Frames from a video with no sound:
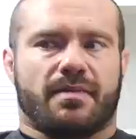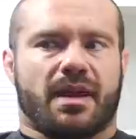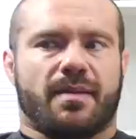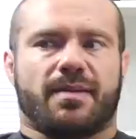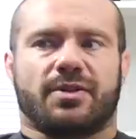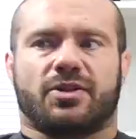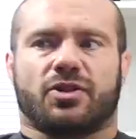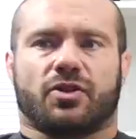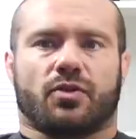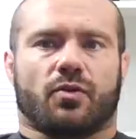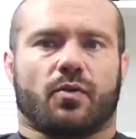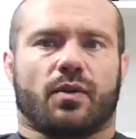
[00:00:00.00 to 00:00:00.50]

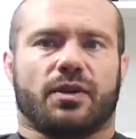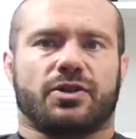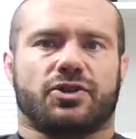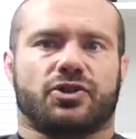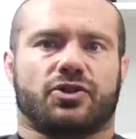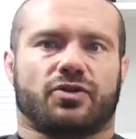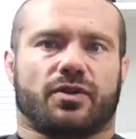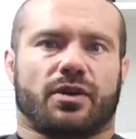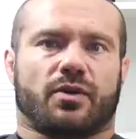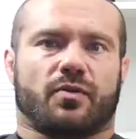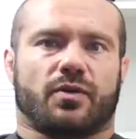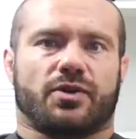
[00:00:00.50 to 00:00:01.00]
maybe to the ones
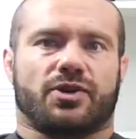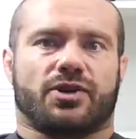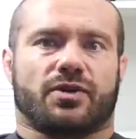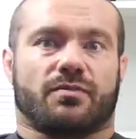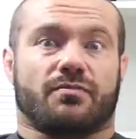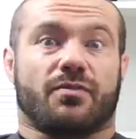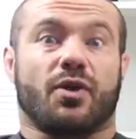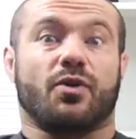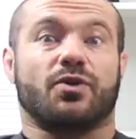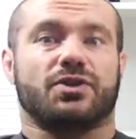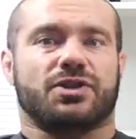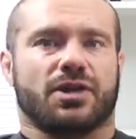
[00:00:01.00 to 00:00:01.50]
during which you're
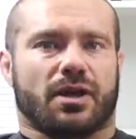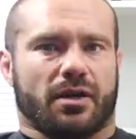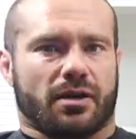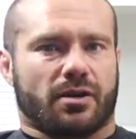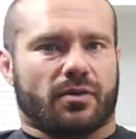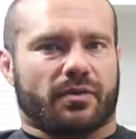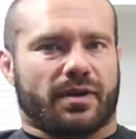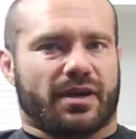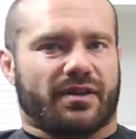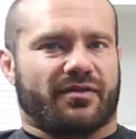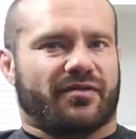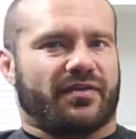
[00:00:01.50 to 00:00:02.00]
most
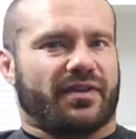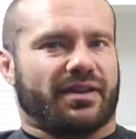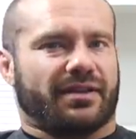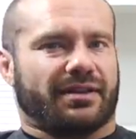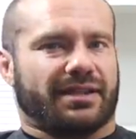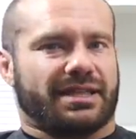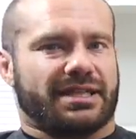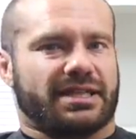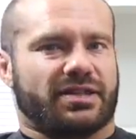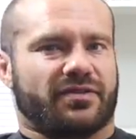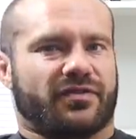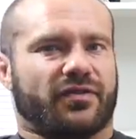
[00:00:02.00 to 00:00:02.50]
hungry and feel
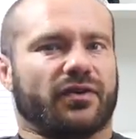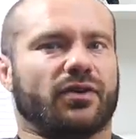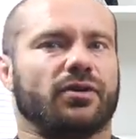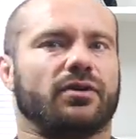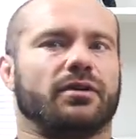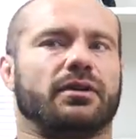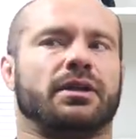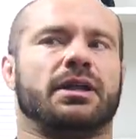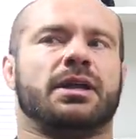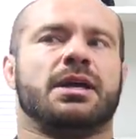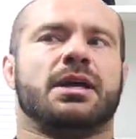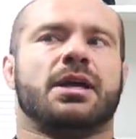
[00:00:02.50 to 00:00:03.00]
least
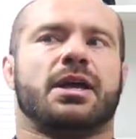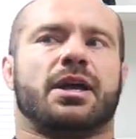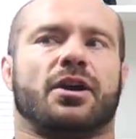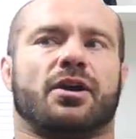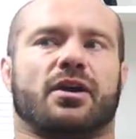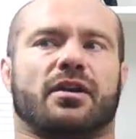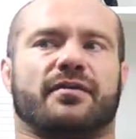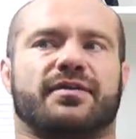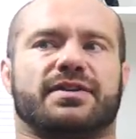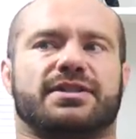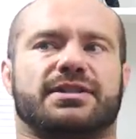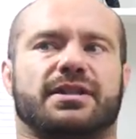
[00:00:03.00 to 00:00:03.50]
full, and
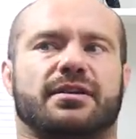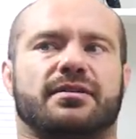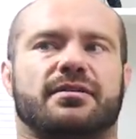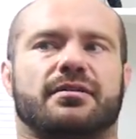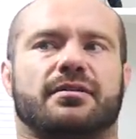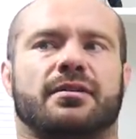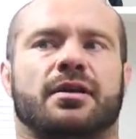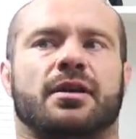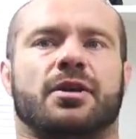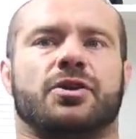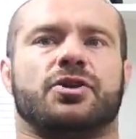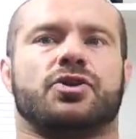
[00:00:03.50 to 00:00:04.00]
all of a
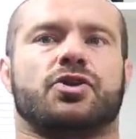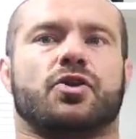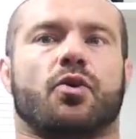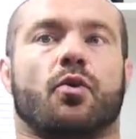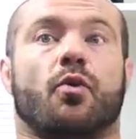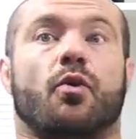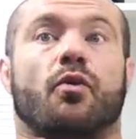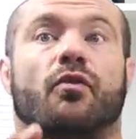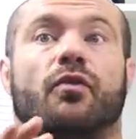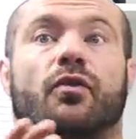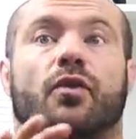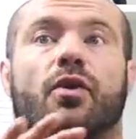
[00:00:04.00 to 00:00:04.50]
sudden, your
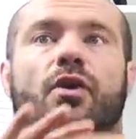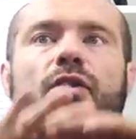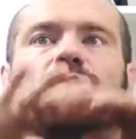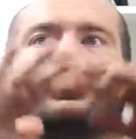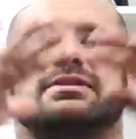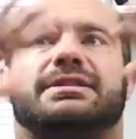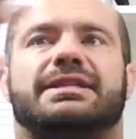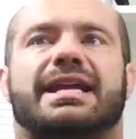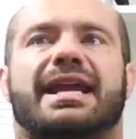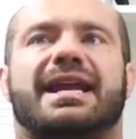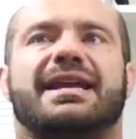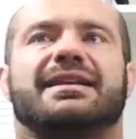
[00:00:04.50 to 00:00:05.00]
overall
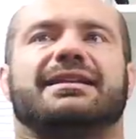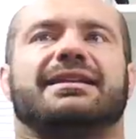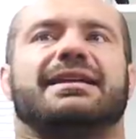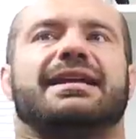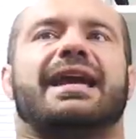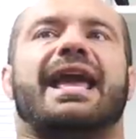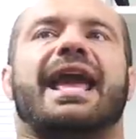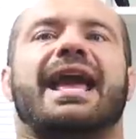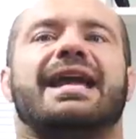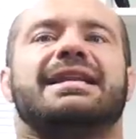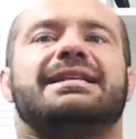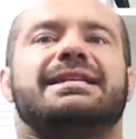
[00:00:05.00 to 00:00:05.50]

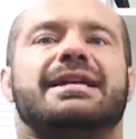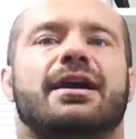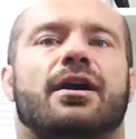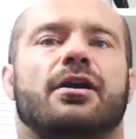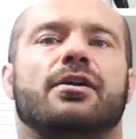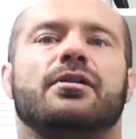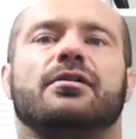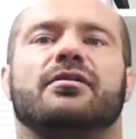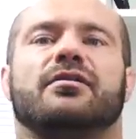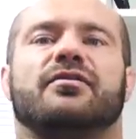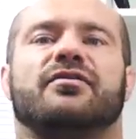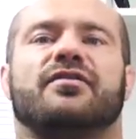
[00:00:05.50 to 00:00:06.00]
daily
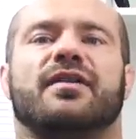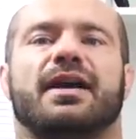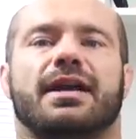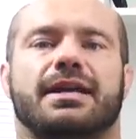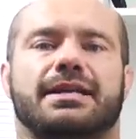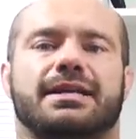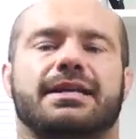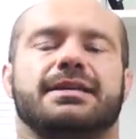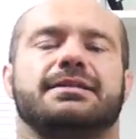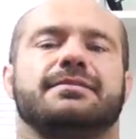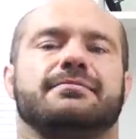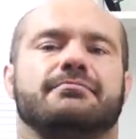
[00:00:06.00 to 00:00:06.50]
anti-hunger
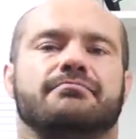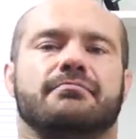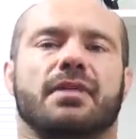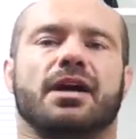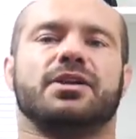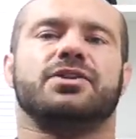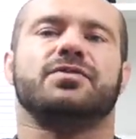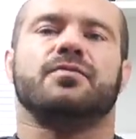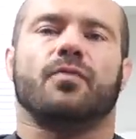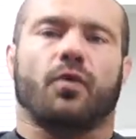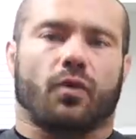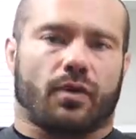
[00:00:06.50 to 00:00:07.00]
fight is
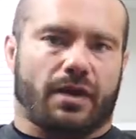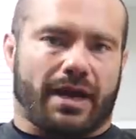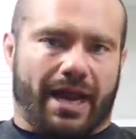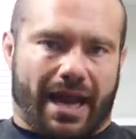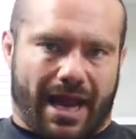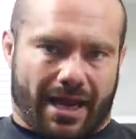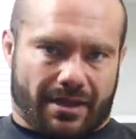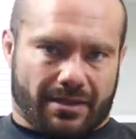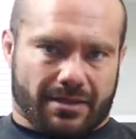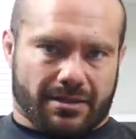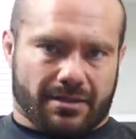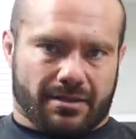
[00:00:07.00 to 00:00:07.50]
much more
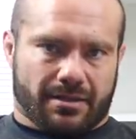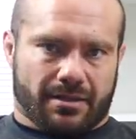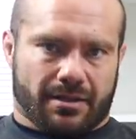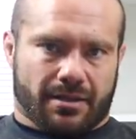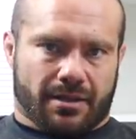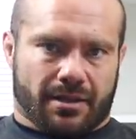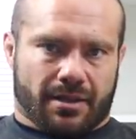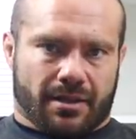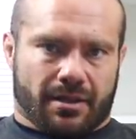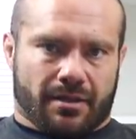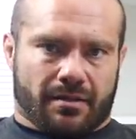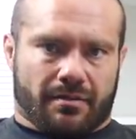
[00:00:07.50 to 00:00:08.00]
enhanced,
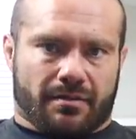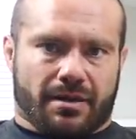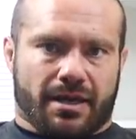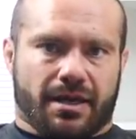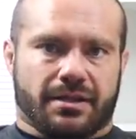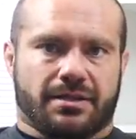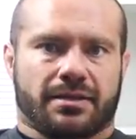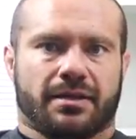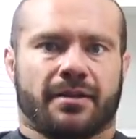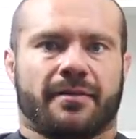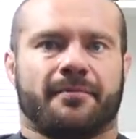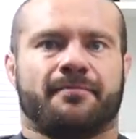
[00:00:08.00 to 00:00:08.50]

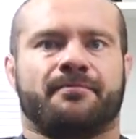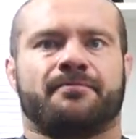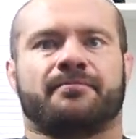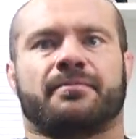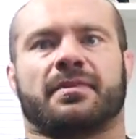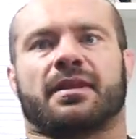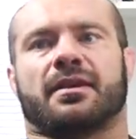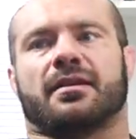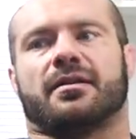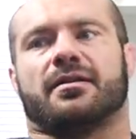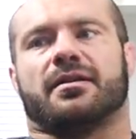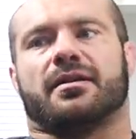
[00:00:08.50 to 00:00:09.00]
right?
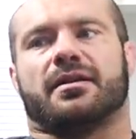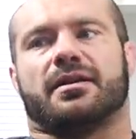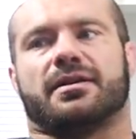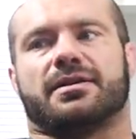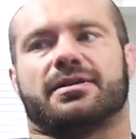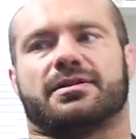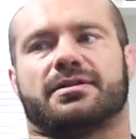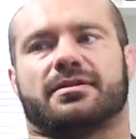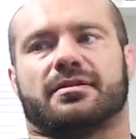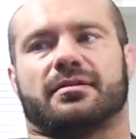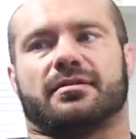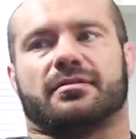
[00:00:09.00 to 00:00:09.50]

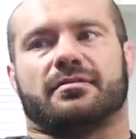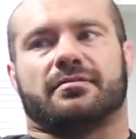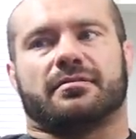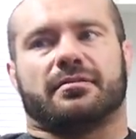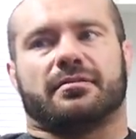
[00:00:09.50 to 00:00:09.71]
Because